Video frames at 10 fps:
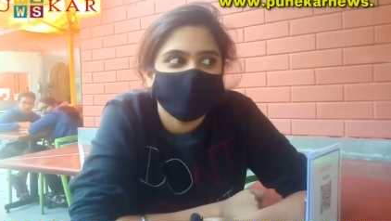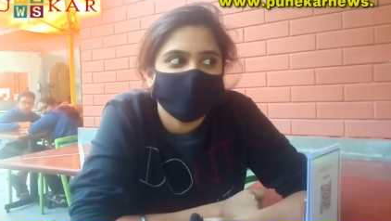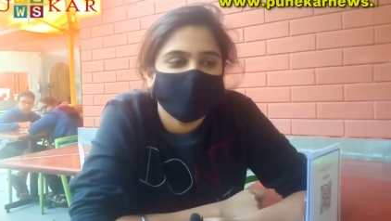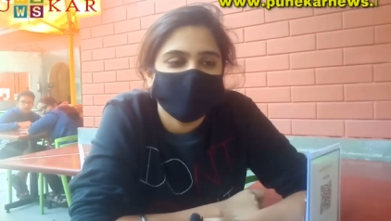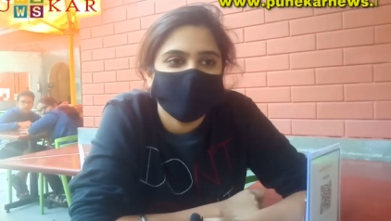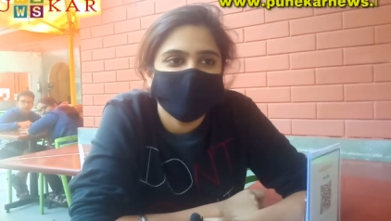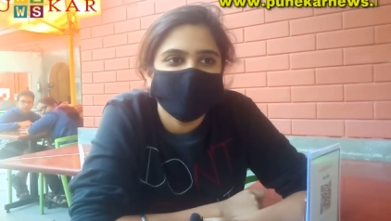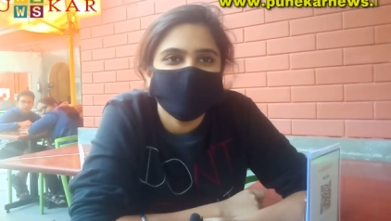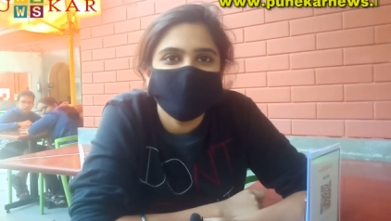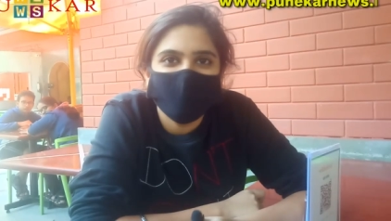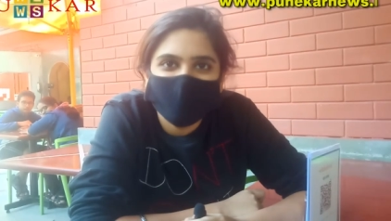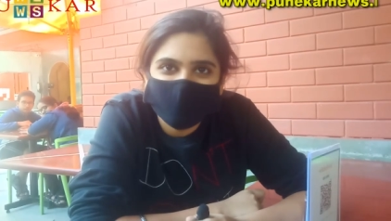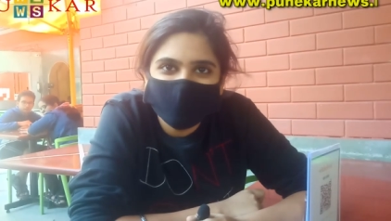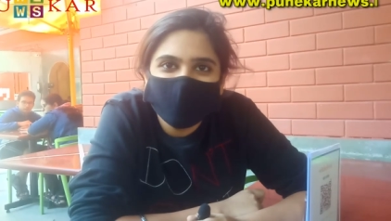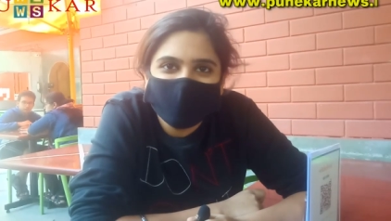yeah now we have to wait
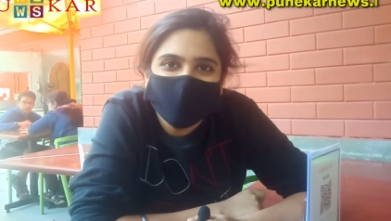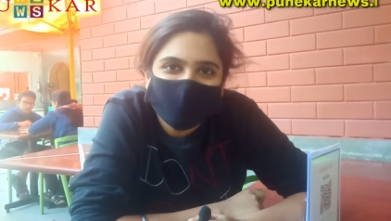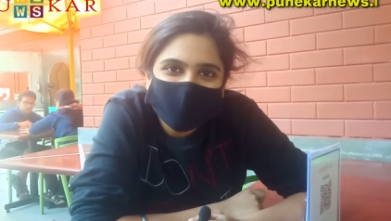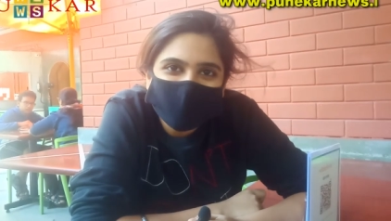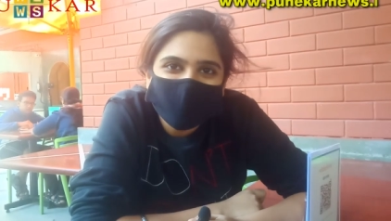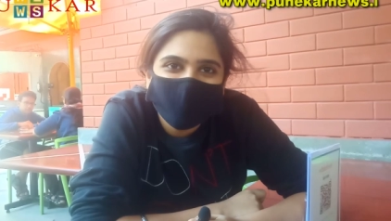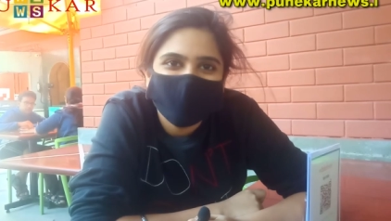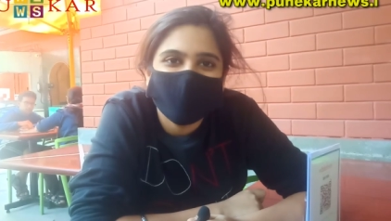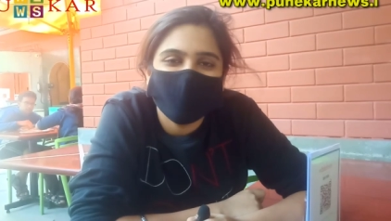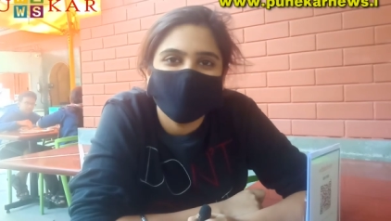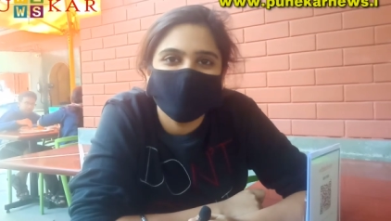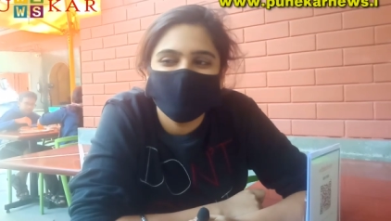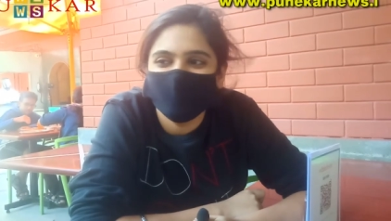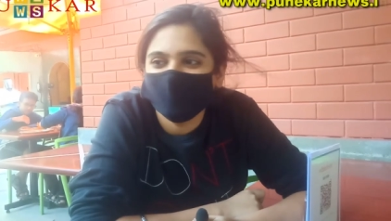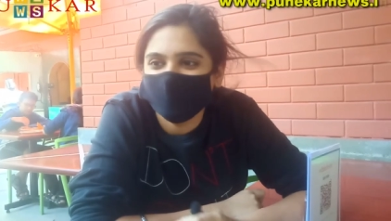in the queue to get in
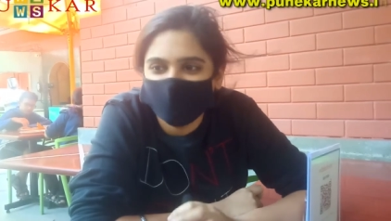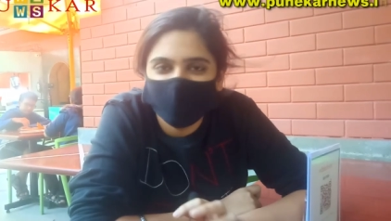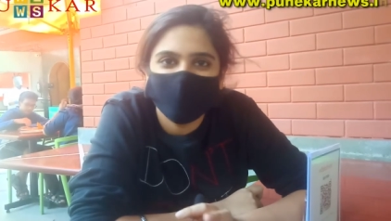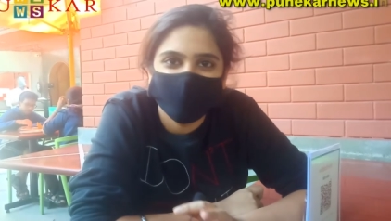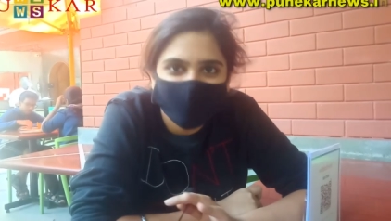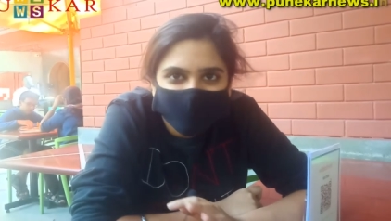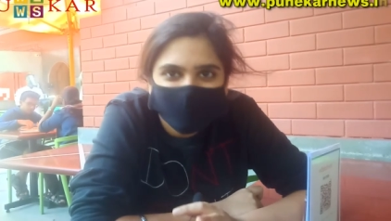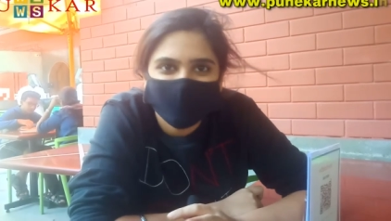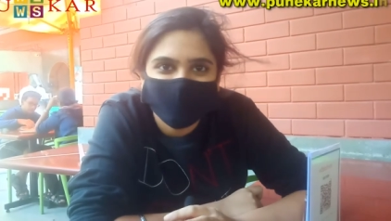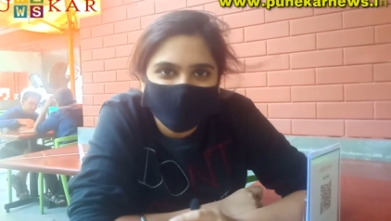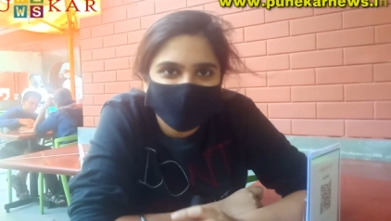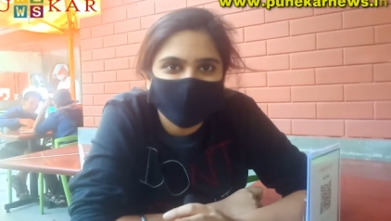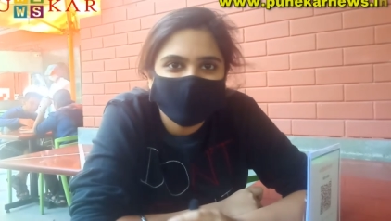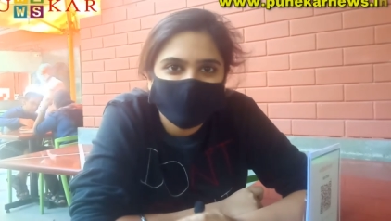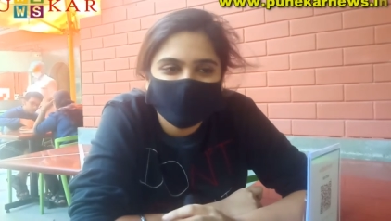because of the
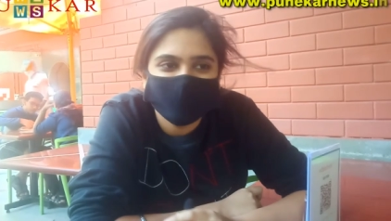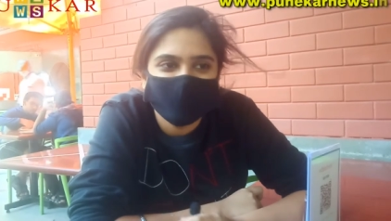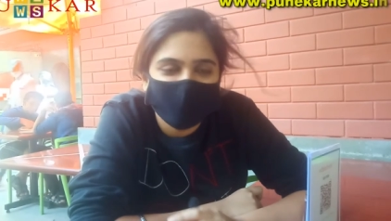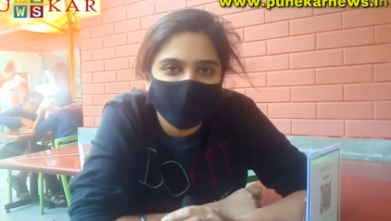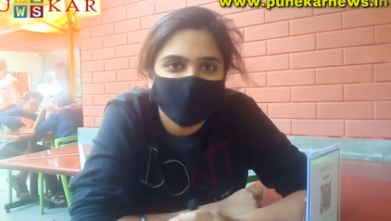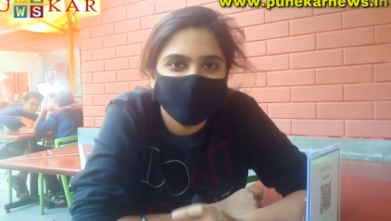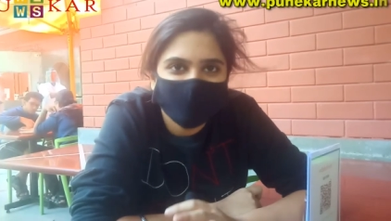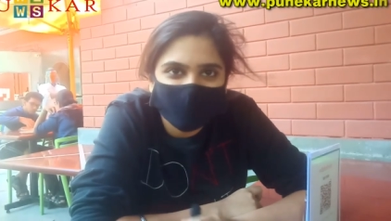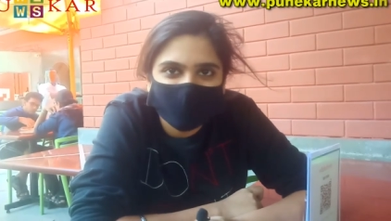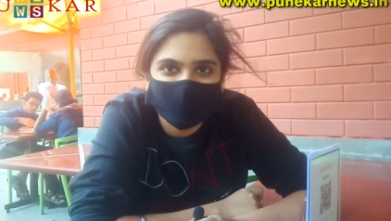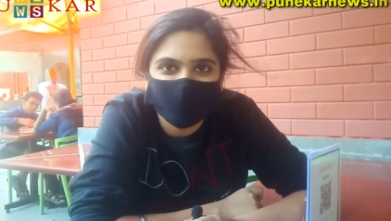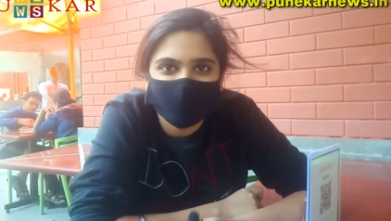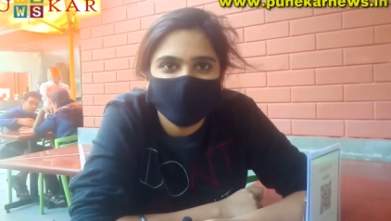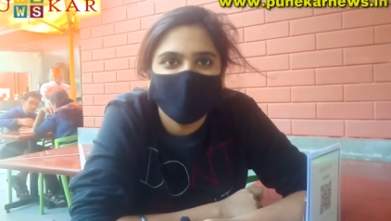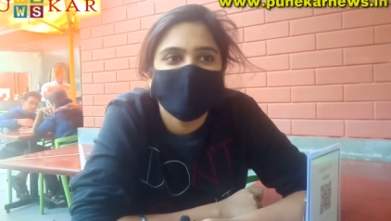decrease in the number of seats
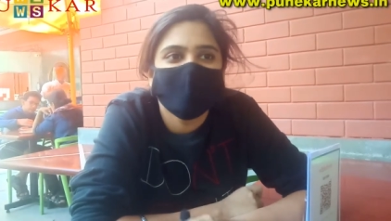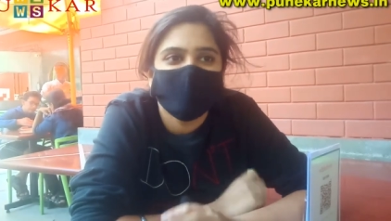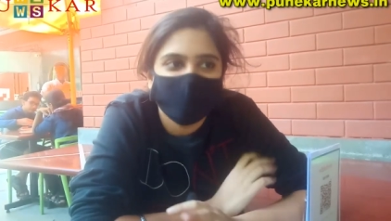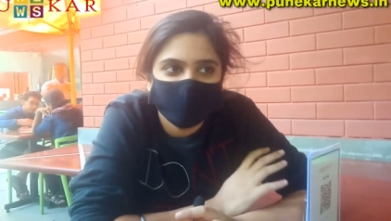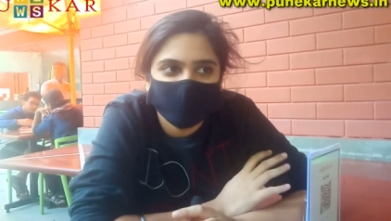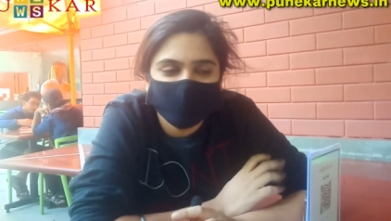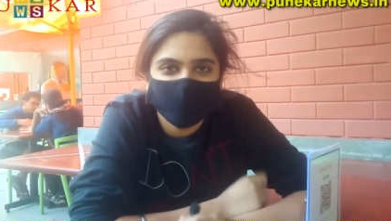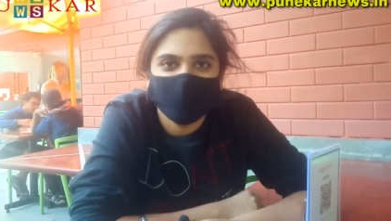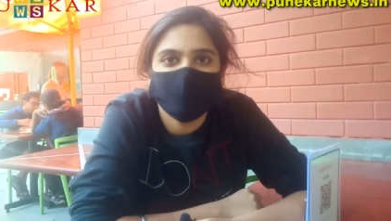and occupancy.